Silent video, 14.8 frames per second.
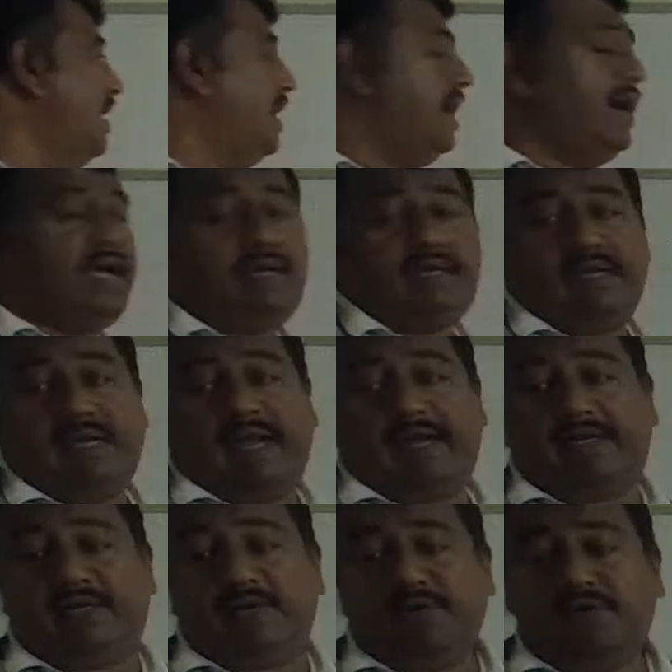or
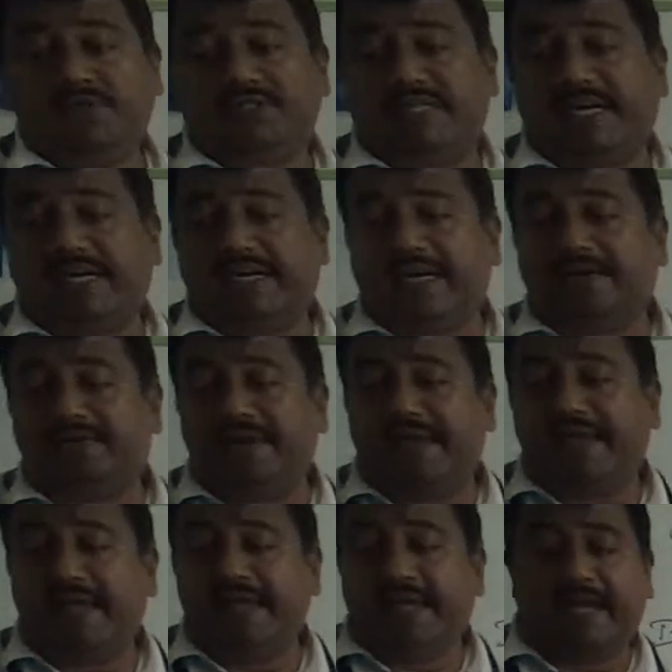a 2 set of
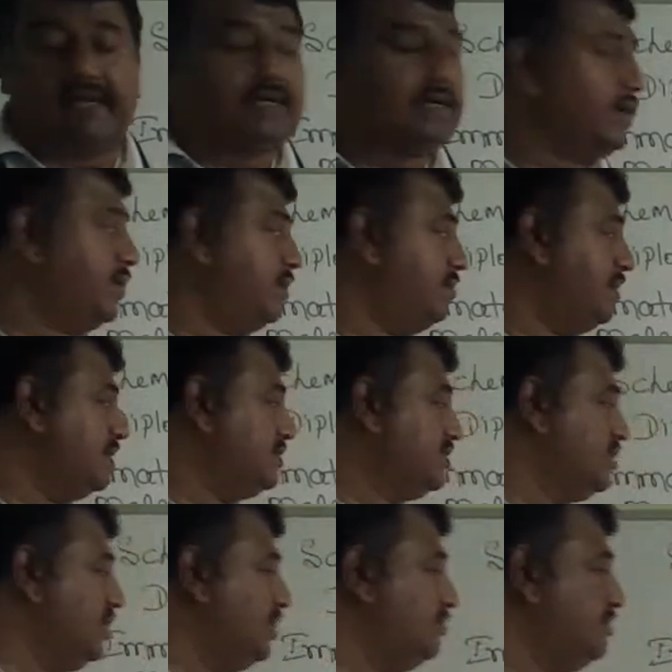a
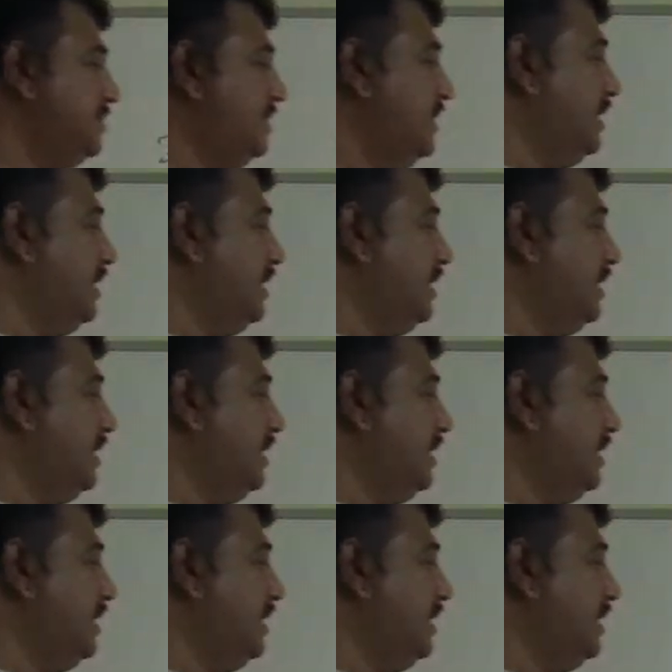chromosome.